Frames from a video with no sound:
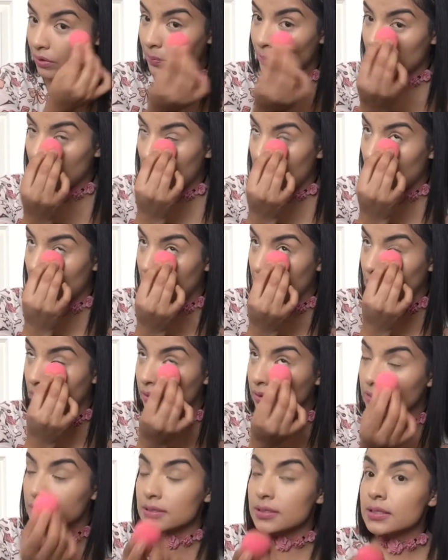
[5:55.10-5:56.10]
my
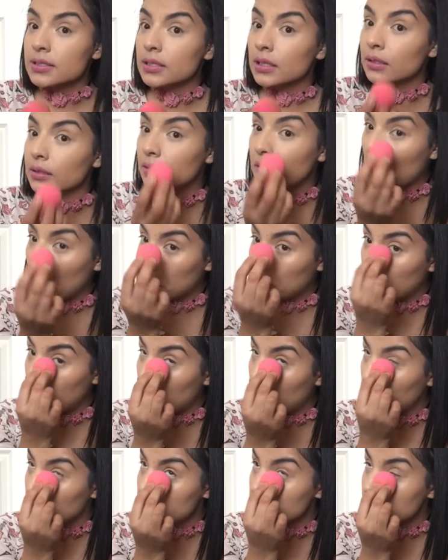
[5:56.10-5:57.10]
concealer a
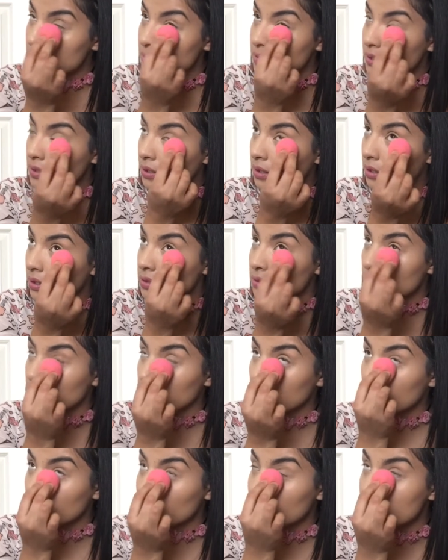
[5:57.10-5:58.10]
little, just in case any
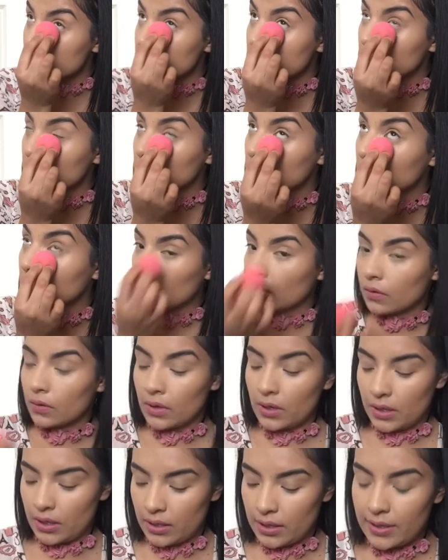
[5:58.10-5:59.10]
creasing.
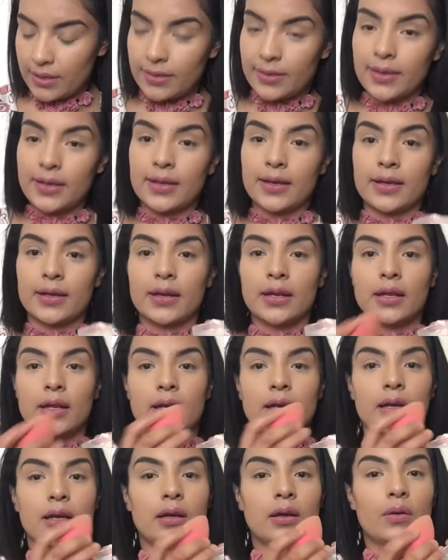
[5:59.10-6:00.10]
Okay, and then
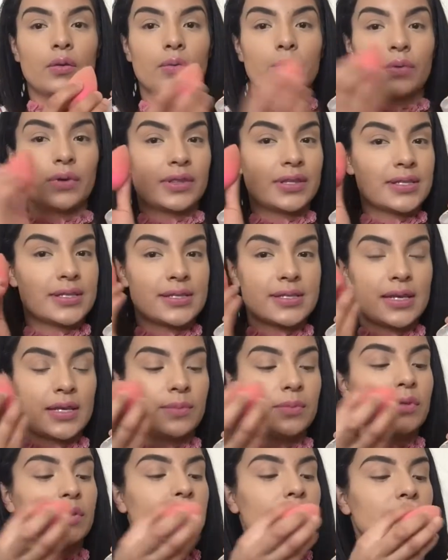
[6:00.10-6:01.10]
with the
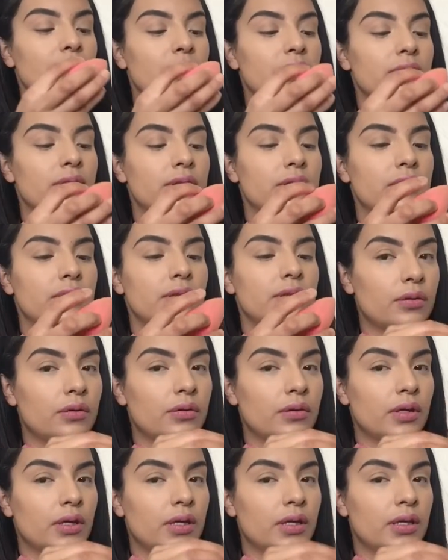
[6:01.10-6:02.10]
same beauty blender, go
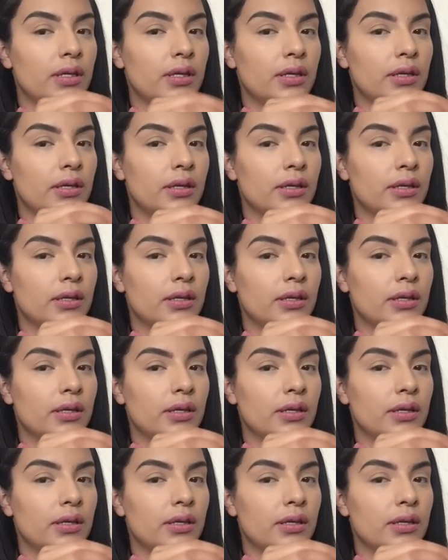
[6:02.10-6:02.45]
ahead